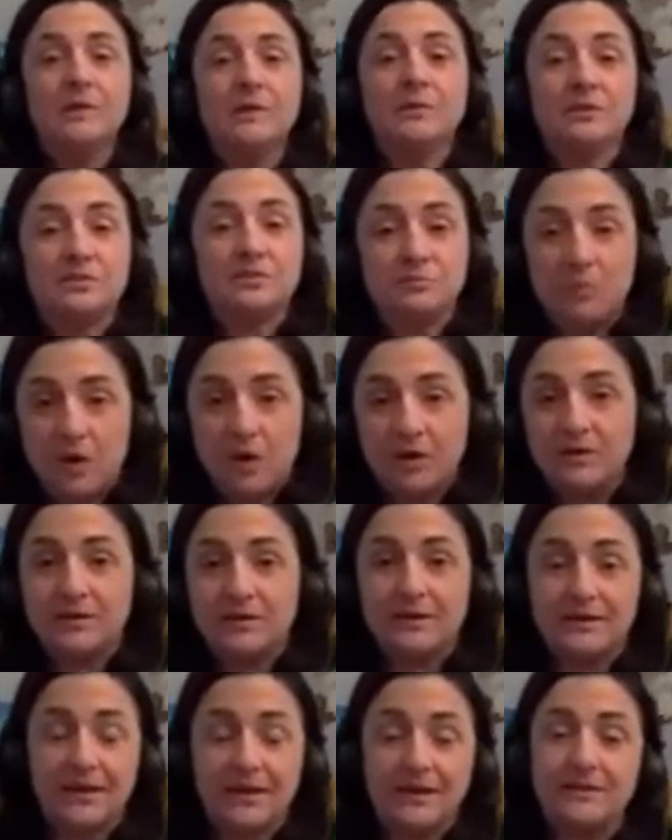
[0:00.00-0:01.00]
But Smart
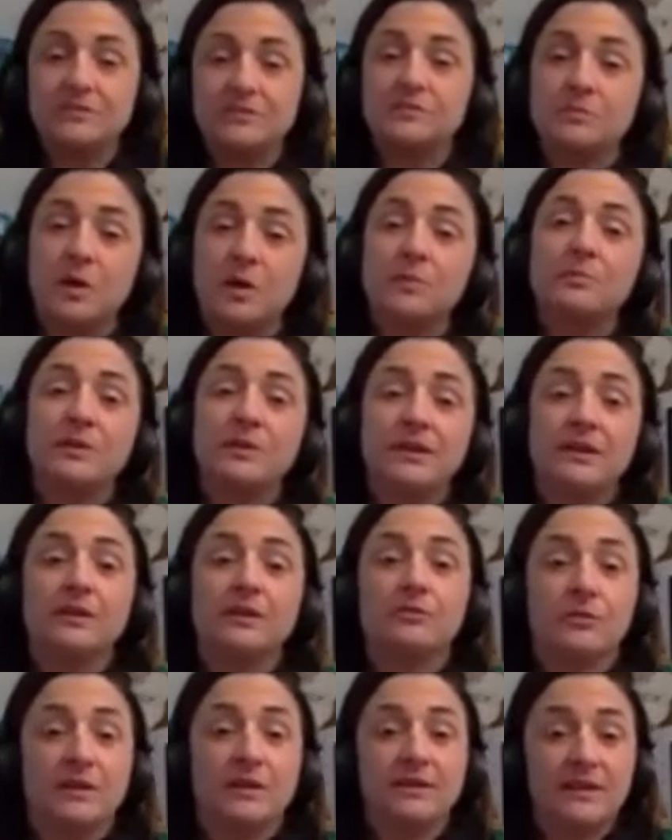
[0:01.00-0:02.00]
played a
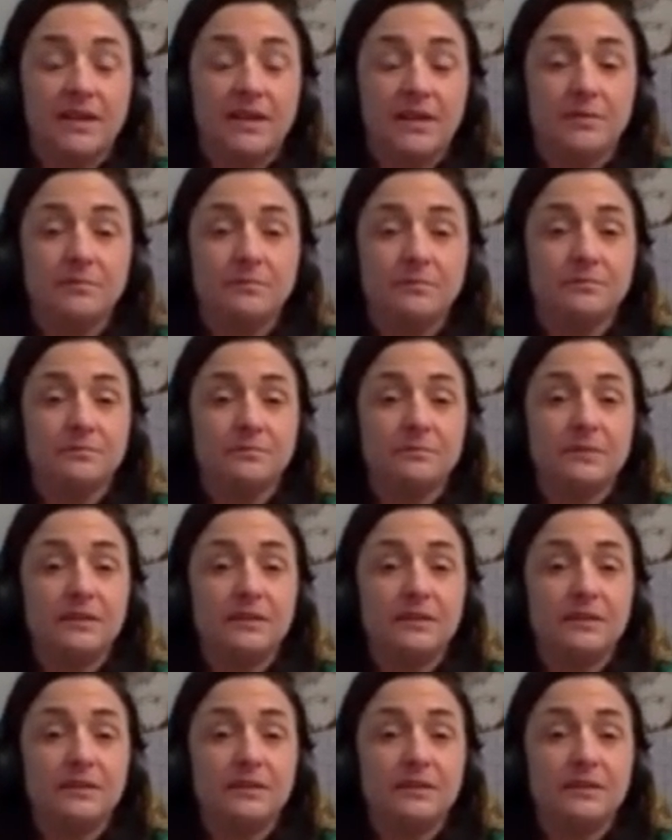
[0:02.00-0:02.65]
great game. He